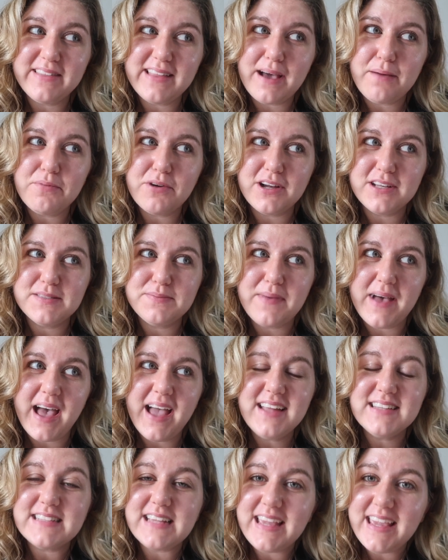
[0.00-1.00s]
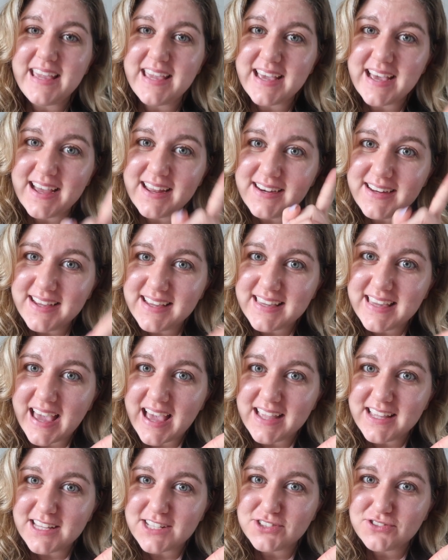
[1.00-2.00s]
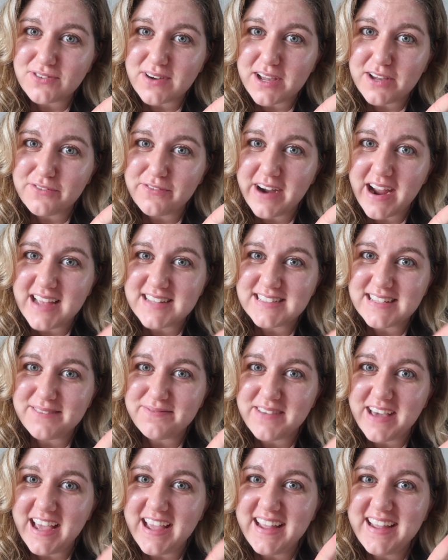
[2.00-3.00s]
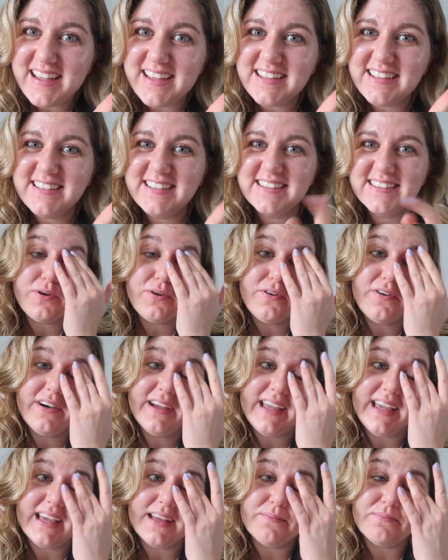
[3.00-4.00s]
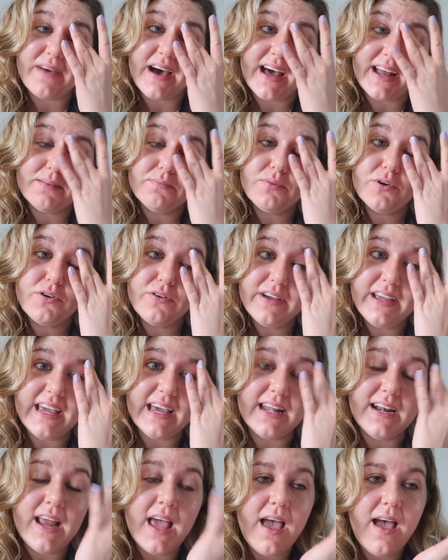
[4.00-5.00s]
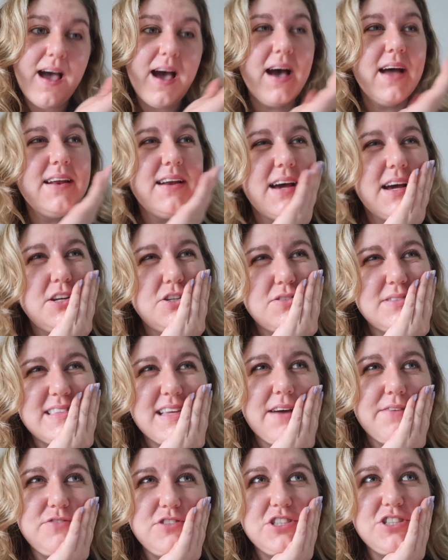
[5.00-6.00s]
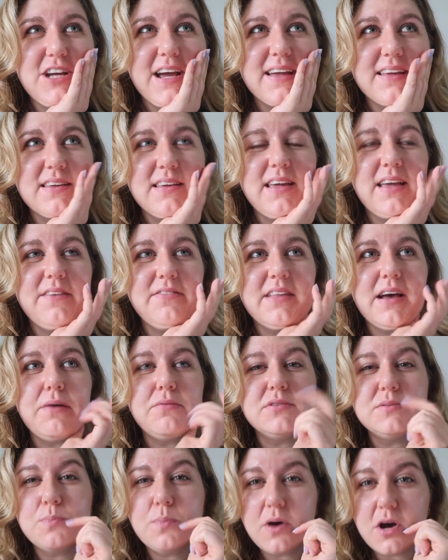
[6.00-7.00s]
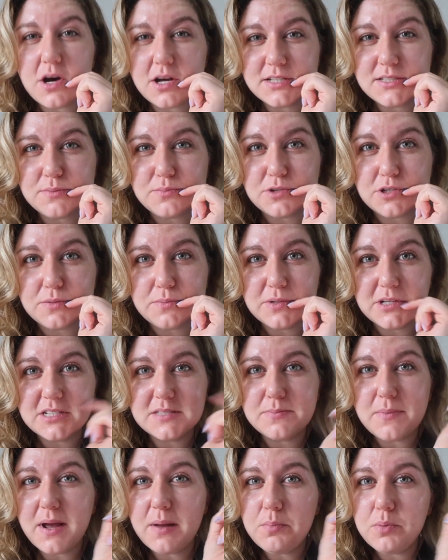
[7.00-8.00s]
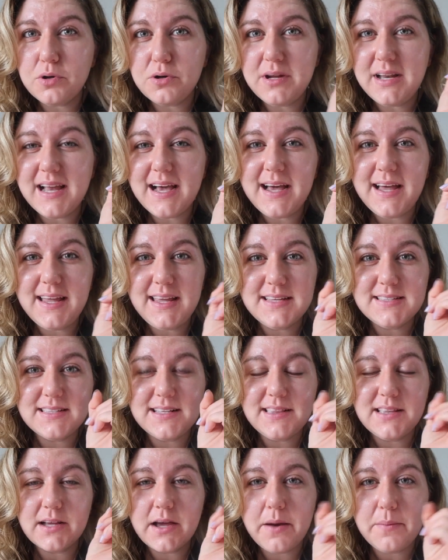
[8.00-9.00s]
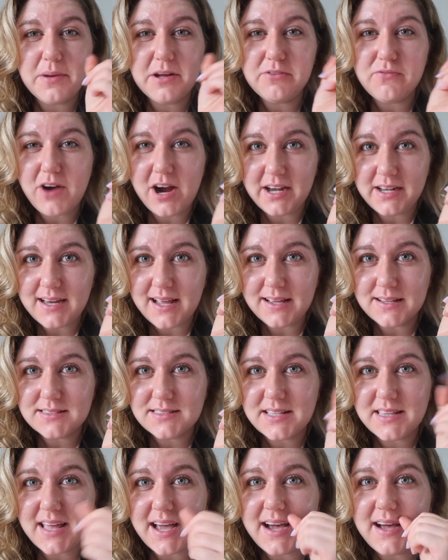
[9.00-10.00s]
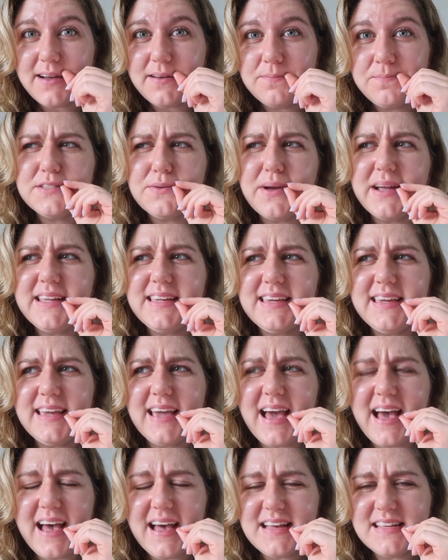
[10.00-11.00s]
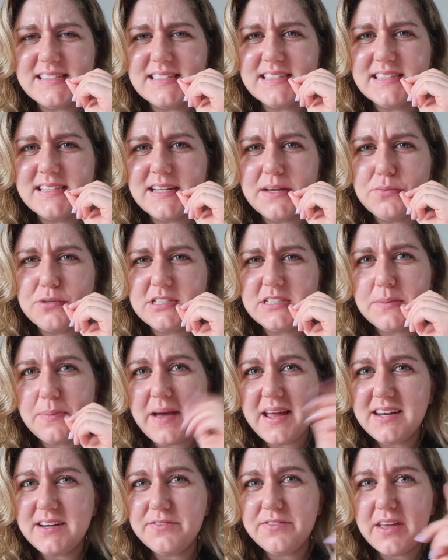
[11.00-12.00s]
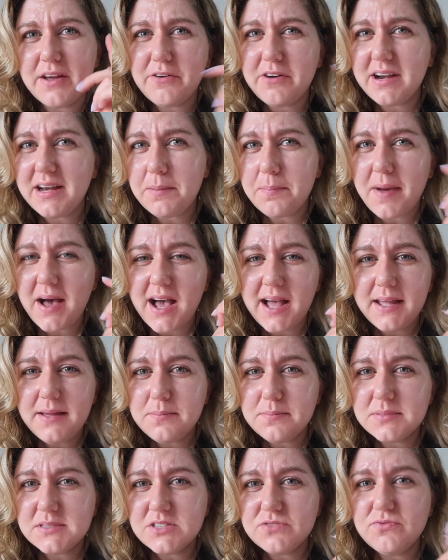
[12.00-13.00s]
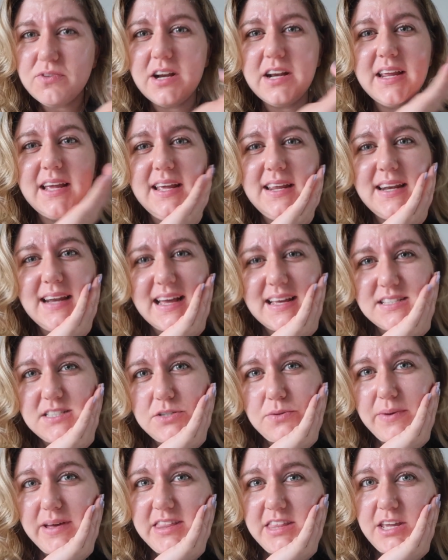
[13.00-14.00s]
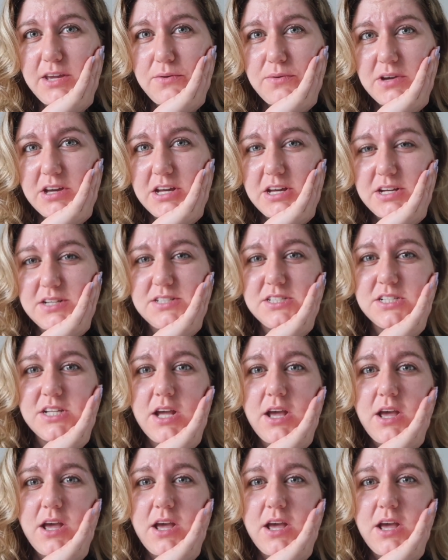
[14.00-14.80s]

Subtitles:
that prospect. Ian, get your drill ready, mate. Poor Ian, man, poor Ian. And I'd also have to check if that was possible because my boiler is in the cupboard right next to that, so I guess it would depend if there were any pipes running as to whether you could